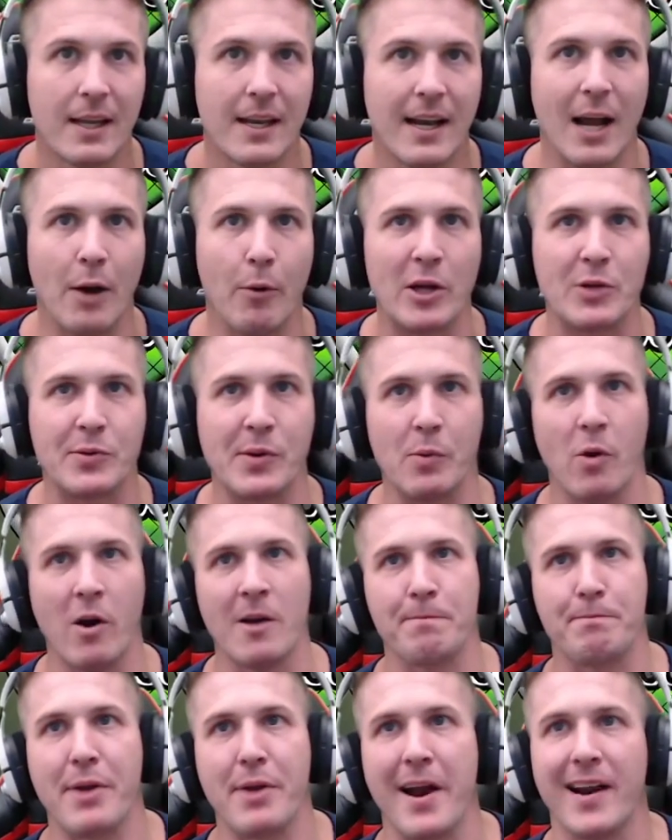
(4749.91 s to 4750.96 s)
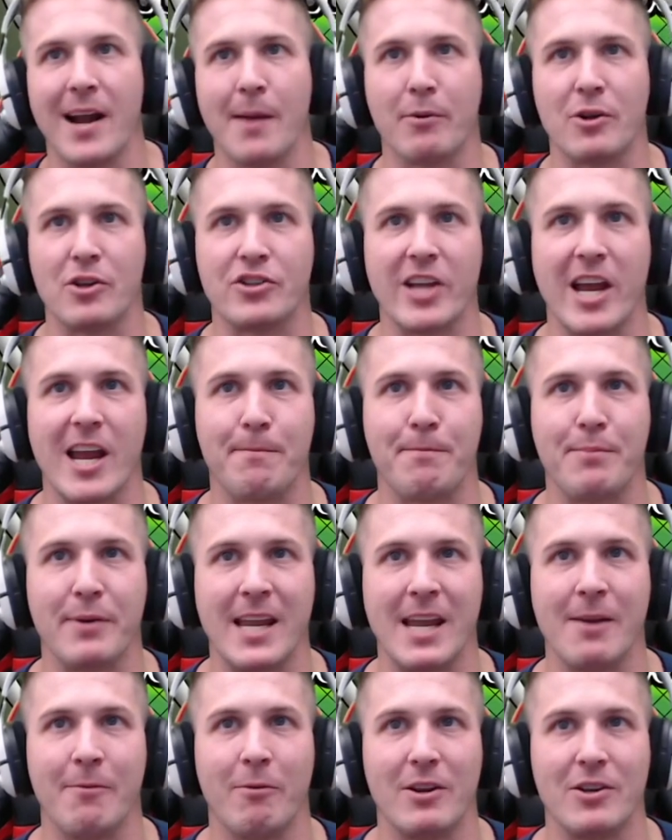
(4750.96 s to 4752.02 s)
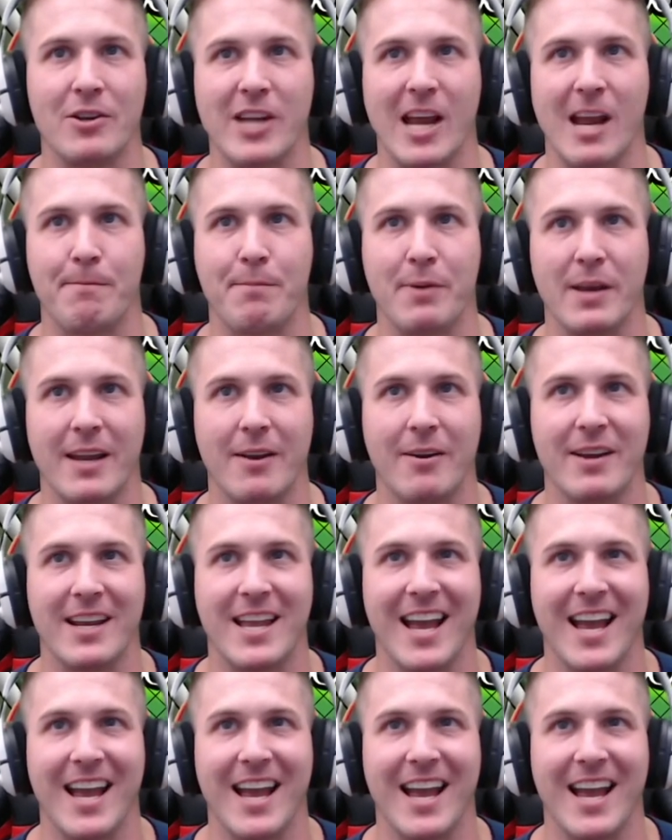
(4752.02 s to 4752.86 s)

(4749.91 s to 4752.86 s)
I wish we weren't paired up with JP when JP.